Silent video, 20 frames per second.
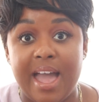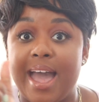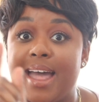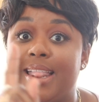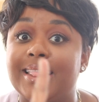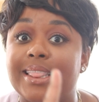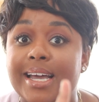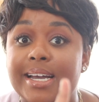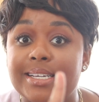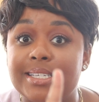
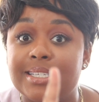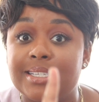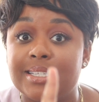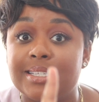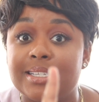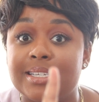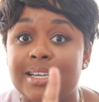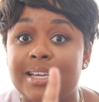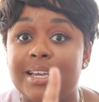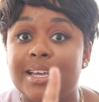
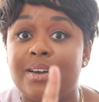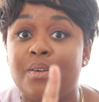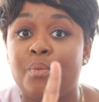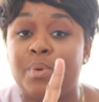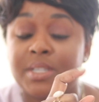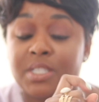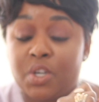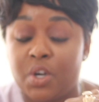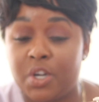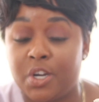Unless
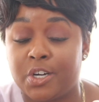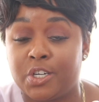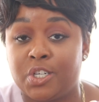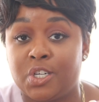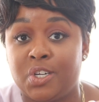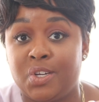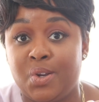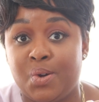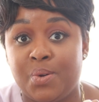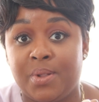what's on your
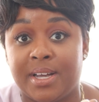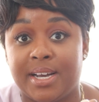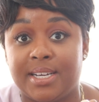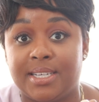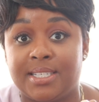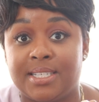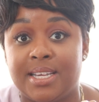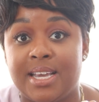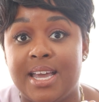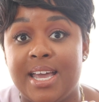to-do
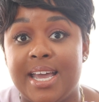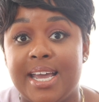list